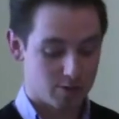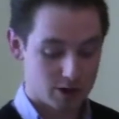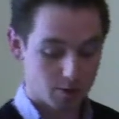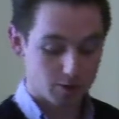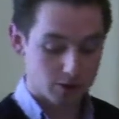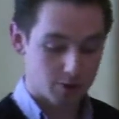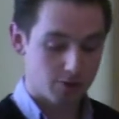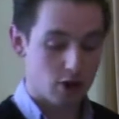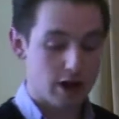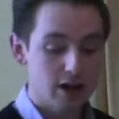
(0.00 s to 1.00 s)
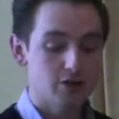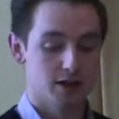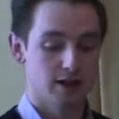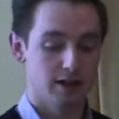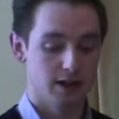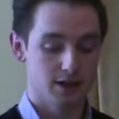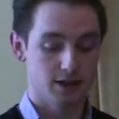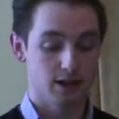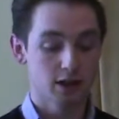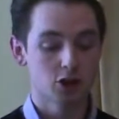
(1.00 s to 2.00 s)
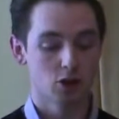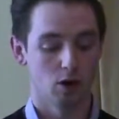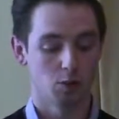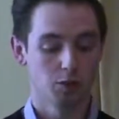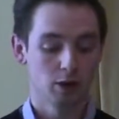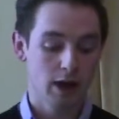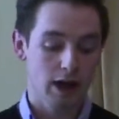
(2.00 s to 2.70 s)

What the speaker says: Some very interesting things that did show up